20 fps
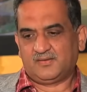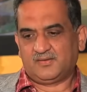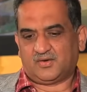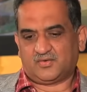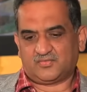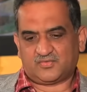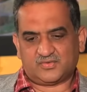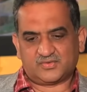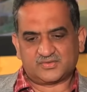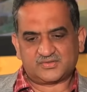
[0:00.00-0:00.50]

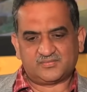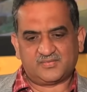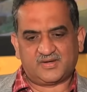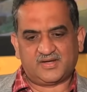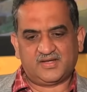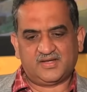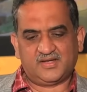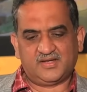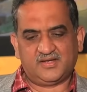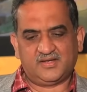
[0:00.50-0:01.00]
Of course,
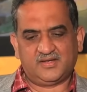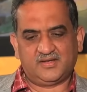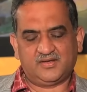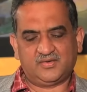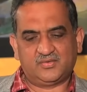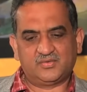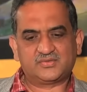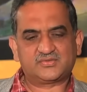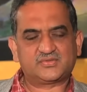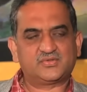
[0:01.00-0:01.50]
my
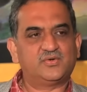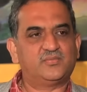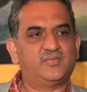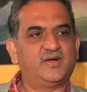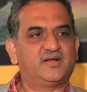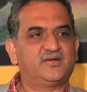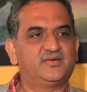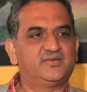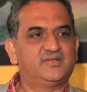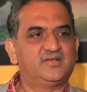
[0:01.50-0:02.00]
roots go
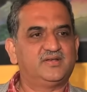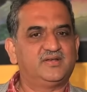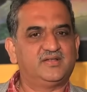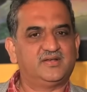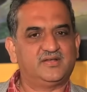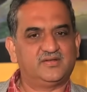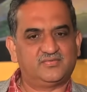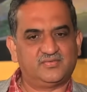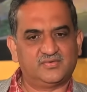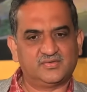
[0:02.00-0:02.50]
back to the
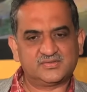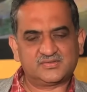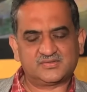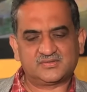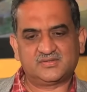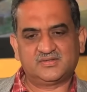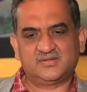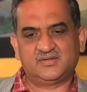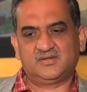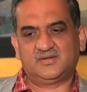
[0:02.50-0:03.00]
Indian Air Force.
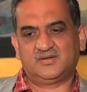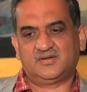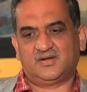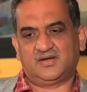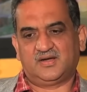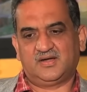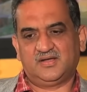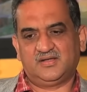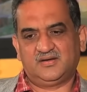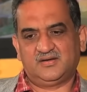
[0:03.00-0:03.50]

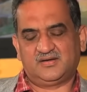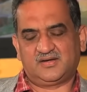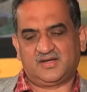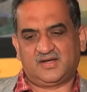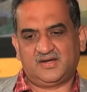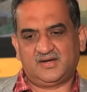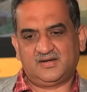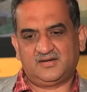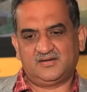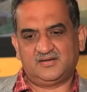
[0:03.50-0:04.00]
I
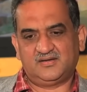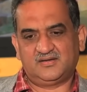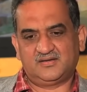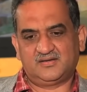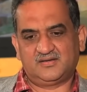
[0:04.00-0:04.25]
retired